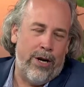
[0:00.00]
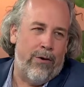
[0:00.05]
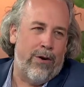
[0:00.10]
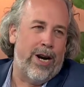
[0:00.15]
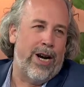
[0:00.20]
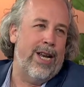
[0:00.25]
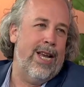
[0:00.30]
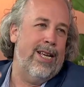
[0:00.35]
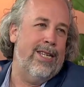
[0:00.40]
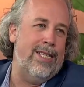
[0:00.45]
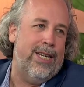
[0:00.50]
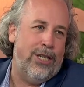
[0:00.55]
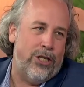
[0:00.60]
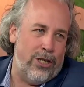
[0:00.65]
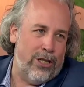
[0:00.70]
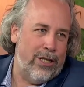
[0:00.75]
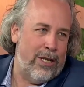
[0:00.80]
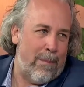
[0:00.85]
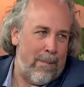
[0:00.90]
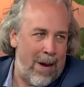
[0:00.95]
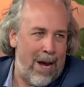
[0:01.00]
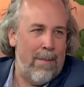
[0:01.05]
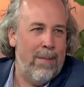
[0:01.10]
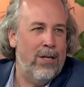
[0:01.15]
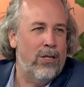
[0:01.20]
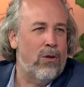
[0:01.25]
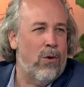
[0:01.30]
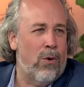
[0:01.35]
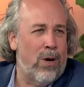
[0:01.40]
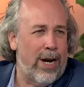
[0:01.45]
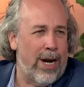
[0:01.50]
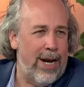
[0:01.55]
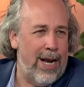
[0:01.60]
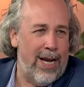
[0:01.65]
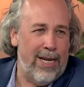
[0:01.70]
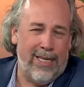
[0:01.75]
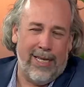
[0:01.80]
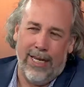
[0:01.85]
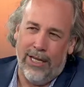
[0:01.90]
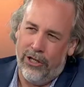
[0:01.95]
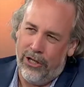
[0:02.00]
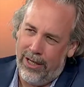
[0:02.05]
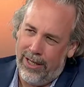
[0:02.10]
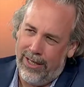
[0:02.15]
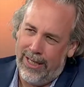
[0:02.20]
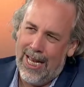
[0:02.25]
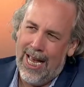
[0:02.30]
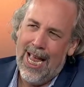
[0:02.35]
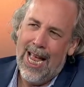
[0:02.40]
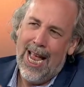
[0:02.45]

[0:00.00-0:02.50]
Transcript: organizations, the payment organizations,